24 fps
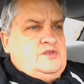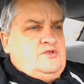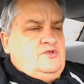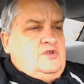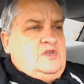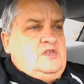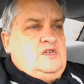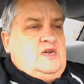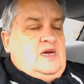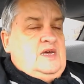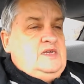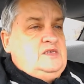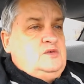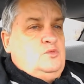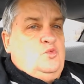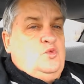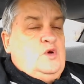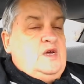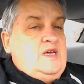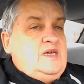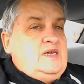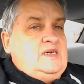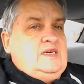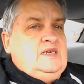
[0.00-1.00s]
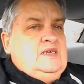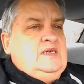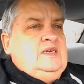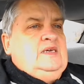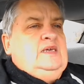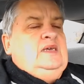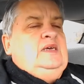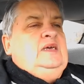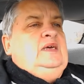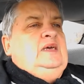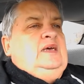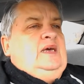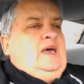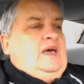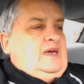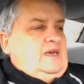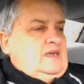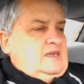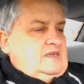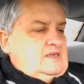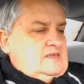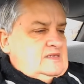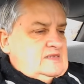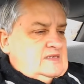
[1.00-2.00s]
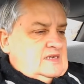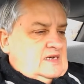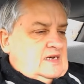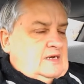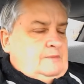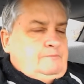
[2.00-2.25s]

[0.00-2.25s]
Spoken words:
3 days a week, and